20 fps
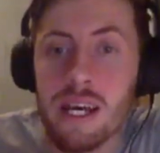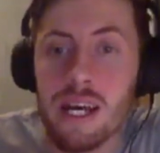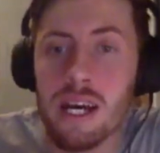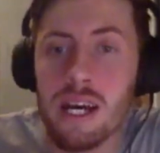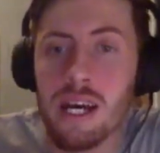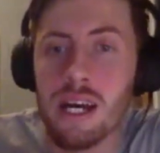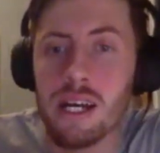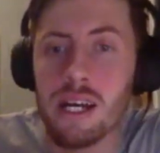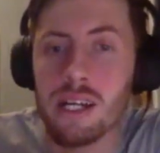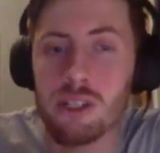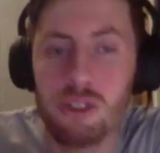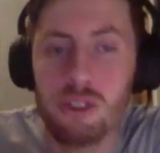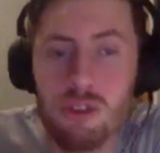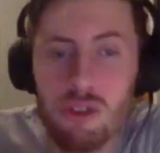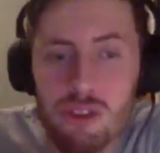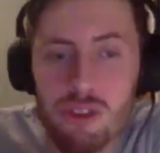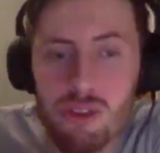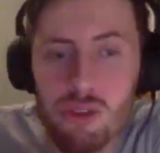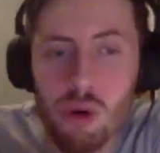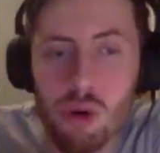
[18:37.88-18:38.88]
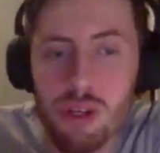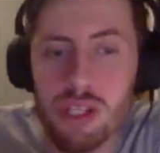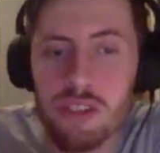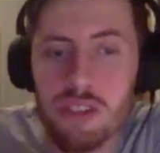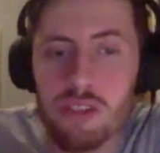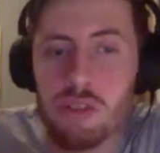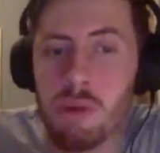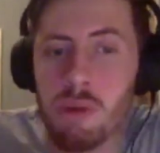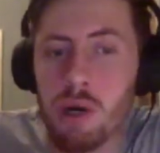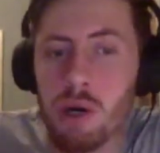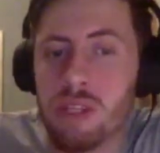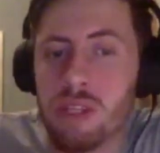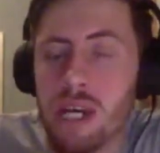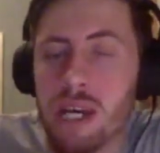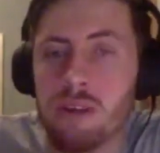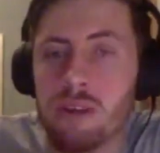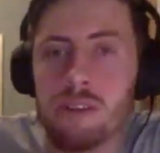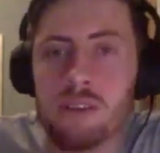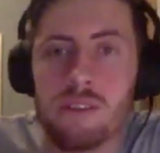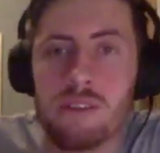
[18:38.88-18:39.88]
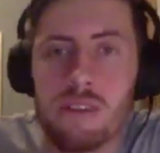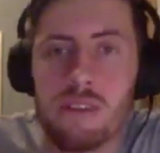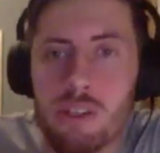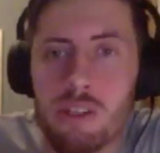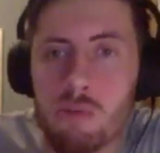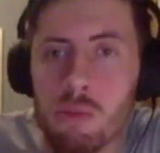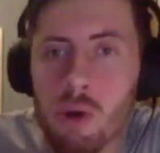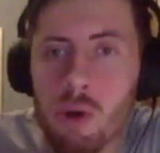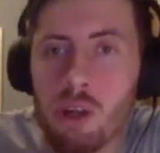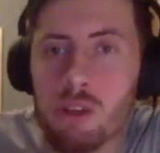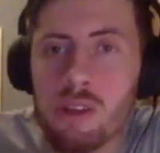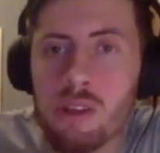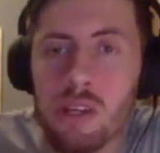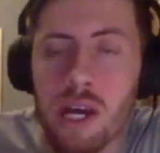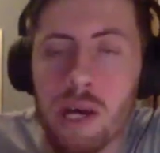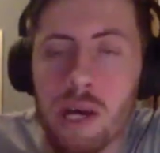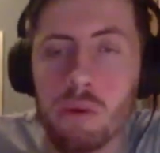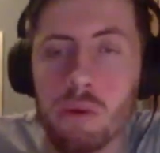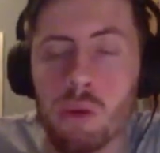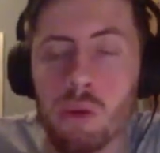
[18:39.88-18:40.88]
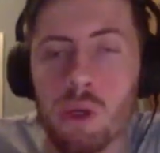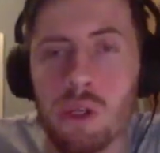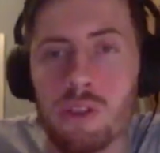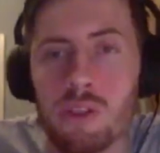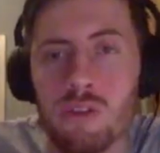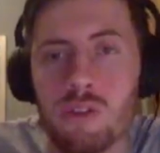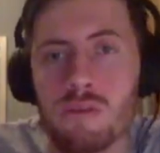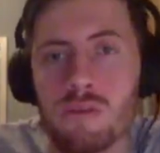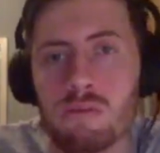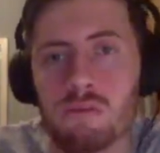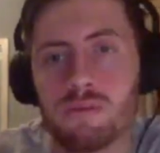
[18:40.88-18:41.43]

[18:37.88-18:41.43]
Uh, yeah. Could you just talk to us about that and this model and how it works?